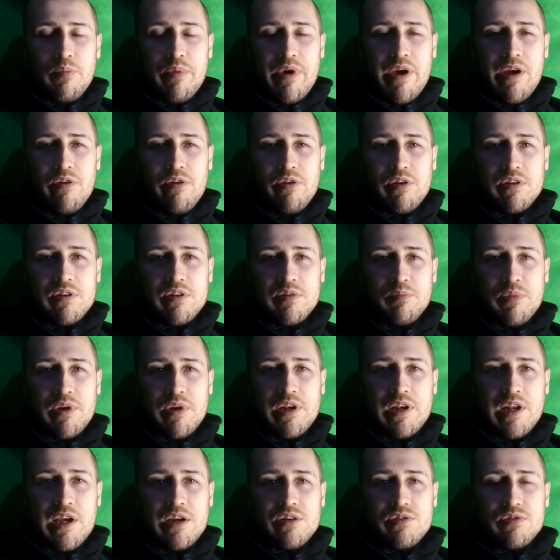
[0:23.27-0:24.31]
parents being
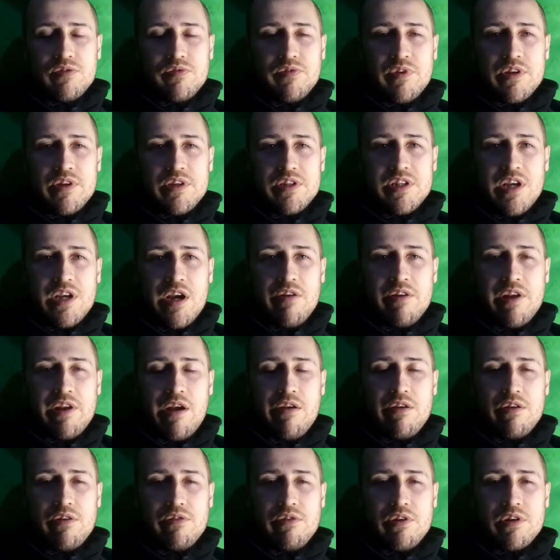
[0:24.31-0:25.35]
lacto-vegetarian
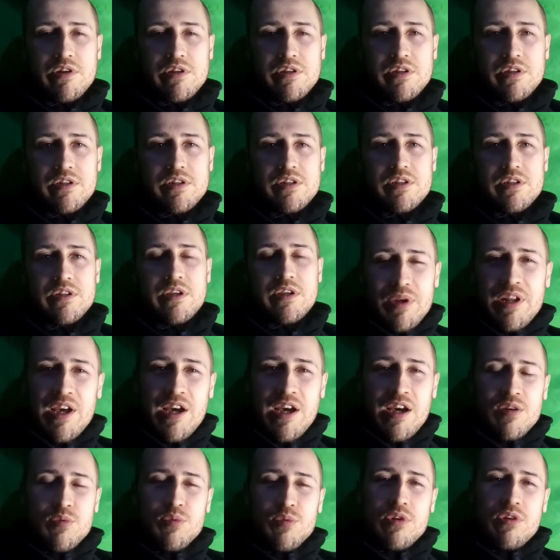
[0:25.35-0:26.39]
Hare Krishnas, my
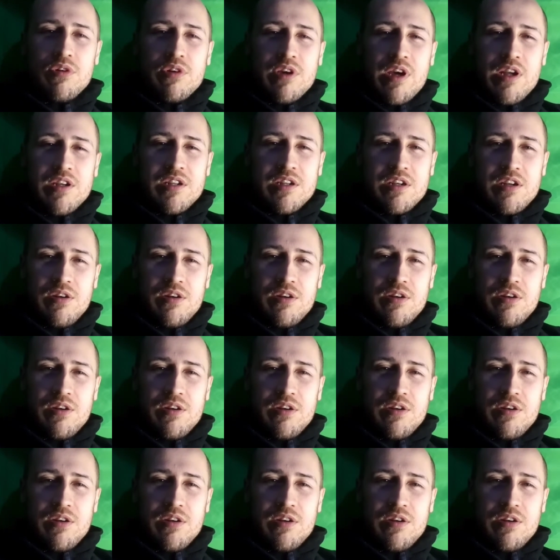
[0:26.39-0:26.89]
dad would look at an